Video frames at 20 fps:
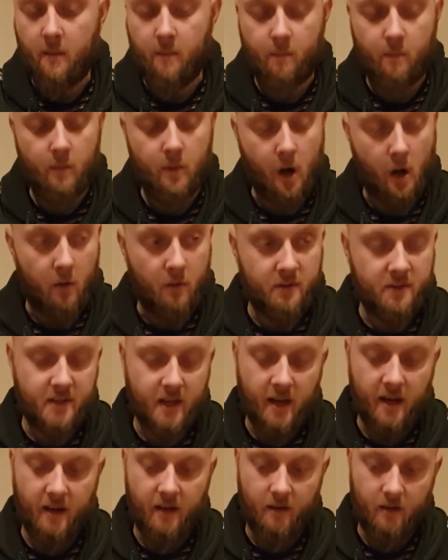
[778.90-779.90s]
going
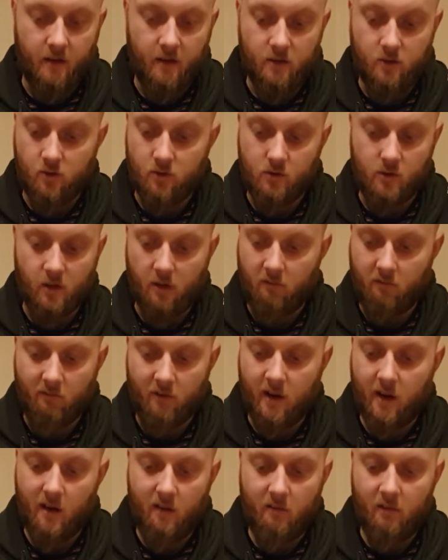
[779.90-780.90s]
second is just like
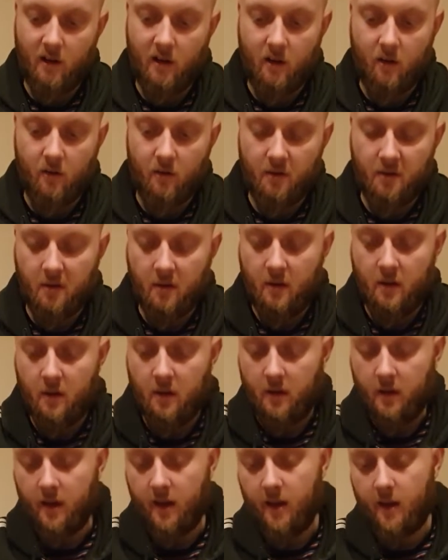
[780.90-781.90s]
really, really good.
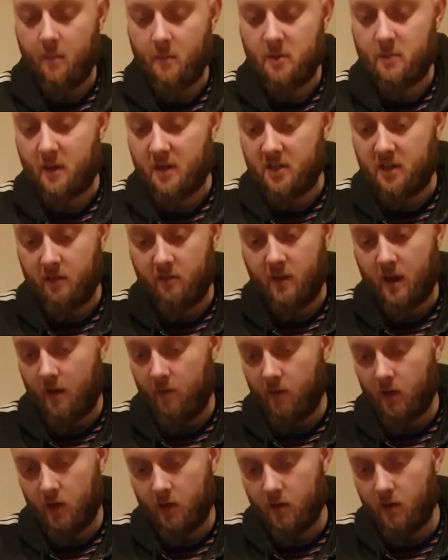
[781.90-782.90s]
Especially if you have
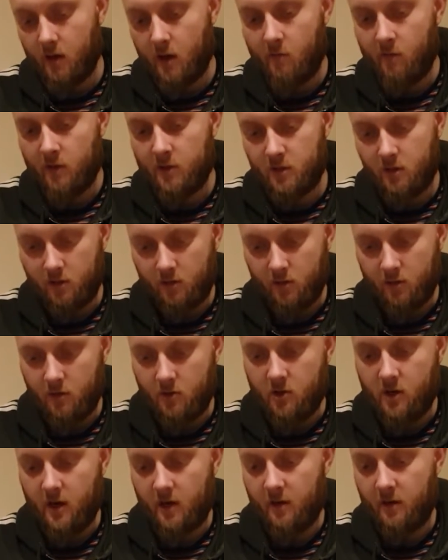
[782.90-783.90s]
like an original Thunder
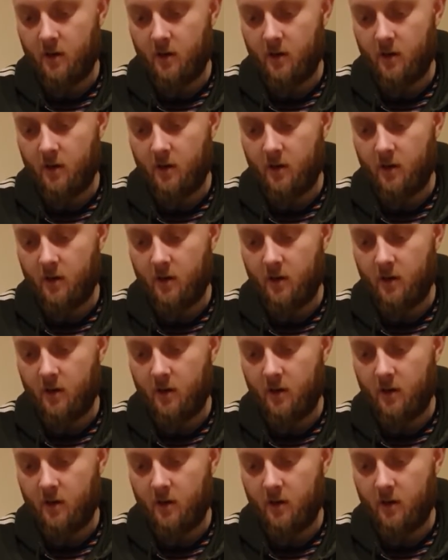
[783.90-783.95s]
Dragon in your